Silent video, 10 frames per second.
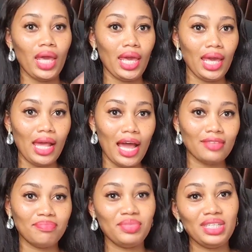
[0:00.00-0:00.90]
A
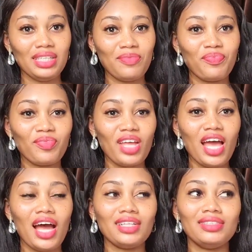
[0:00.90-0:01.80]
and B,
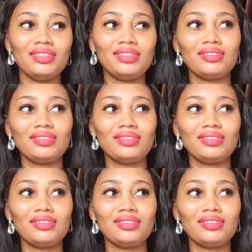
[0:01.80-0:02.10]
and